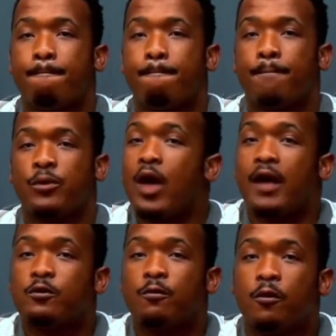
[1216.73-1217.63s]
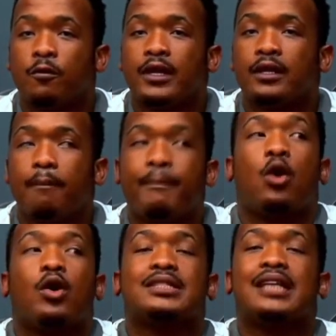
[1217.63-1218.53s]
You have to fulfill it,
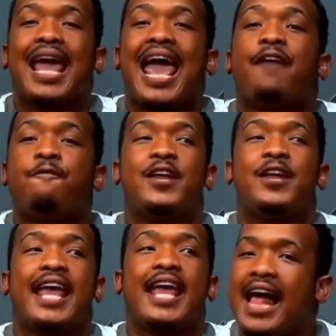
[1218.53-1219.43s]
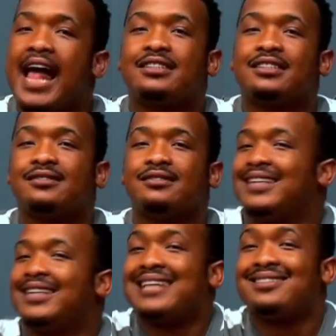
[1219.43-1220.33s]
because everything else
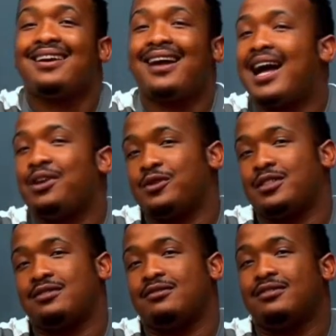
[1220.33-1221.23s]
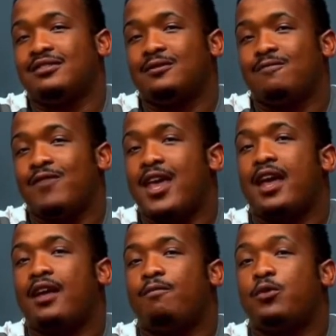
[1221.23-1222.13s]
doesn't count.
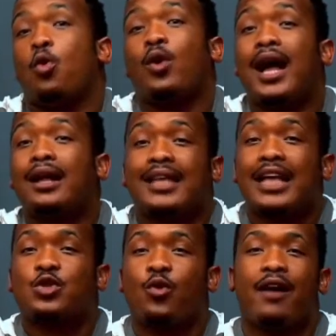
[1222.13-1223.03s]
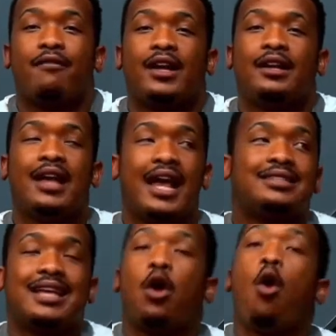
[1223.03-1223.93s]
Yeah, you can't get to heaven and
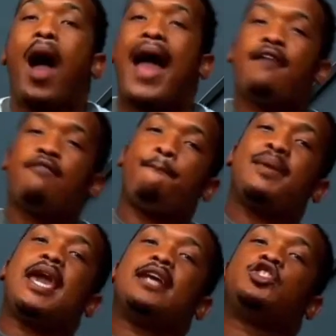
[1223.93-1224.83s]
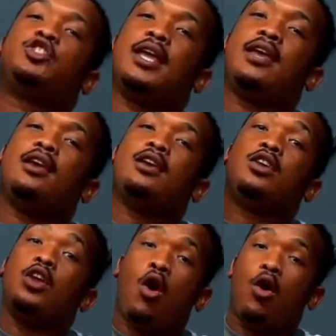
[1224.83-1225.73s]
say, oh, I have a PhD. You
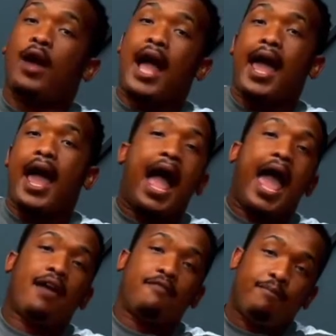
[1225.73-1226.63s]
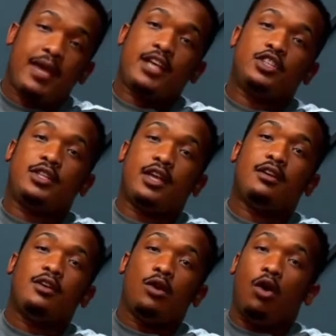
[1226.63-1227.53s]
know, I have a PhD.
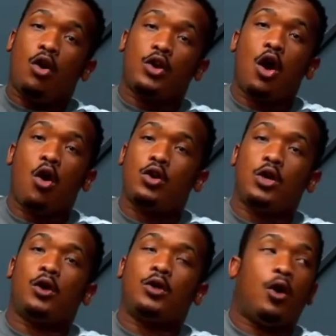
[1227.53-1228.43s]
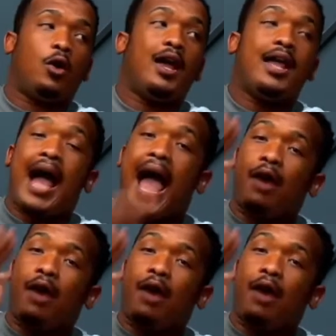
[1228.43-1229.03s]
Oh, no. I